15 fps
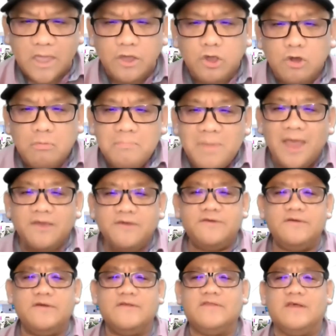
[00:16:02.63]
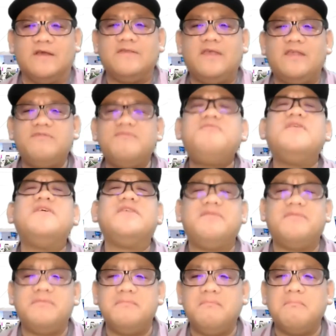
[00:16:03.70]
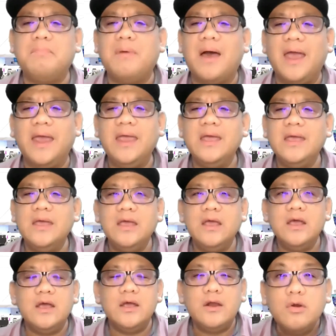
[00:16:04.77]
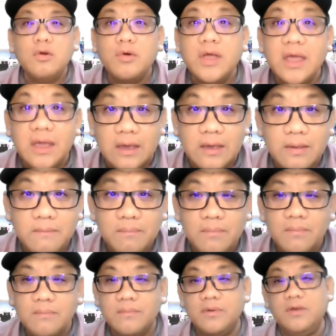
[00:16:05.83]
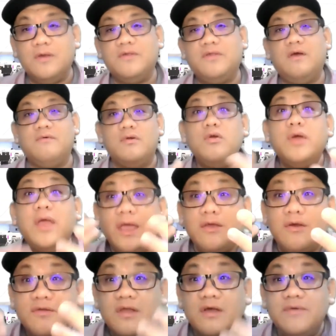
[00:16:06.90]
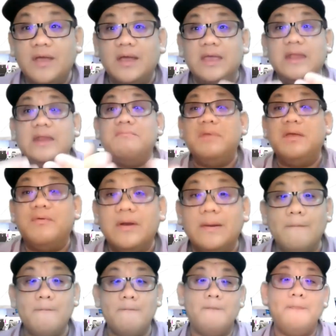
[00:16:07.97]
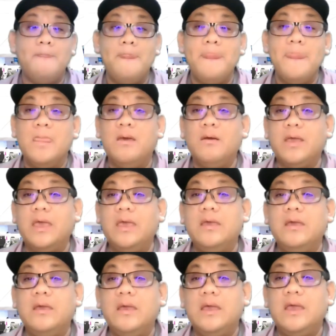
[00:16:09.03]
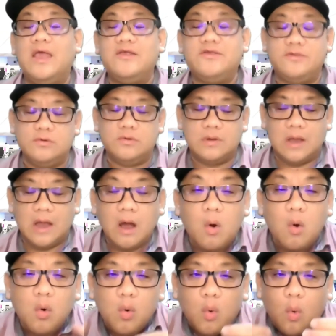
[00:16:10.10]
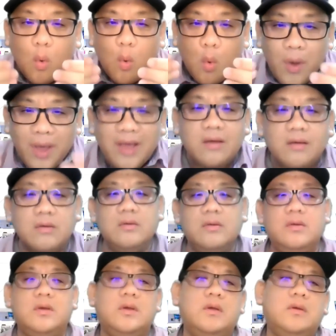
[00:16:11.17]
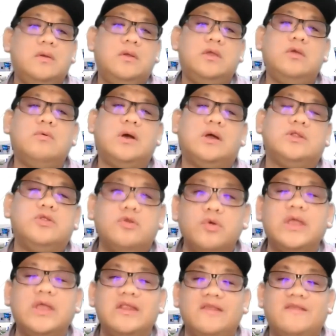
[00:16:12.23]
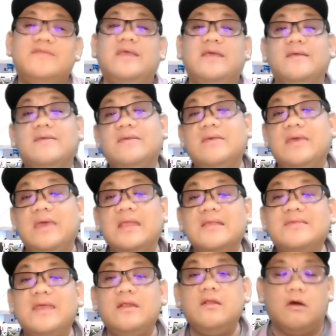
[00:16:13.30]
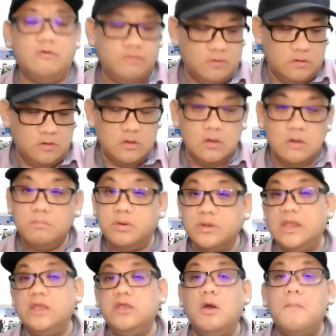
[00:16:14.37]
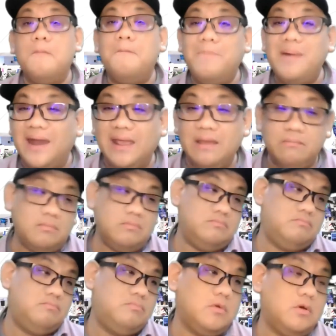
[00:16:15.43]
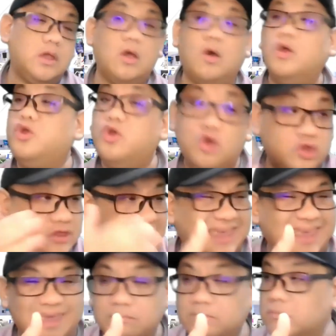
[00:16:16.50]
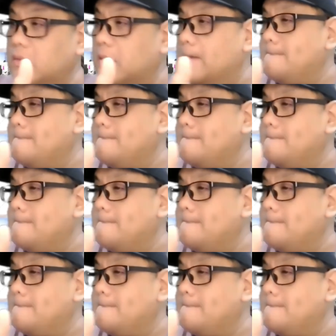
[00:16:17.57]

you measure success first by looking at yourself in the mirror, okay, as to how well you are doing these things, instead of putting your blame, okay, on your team,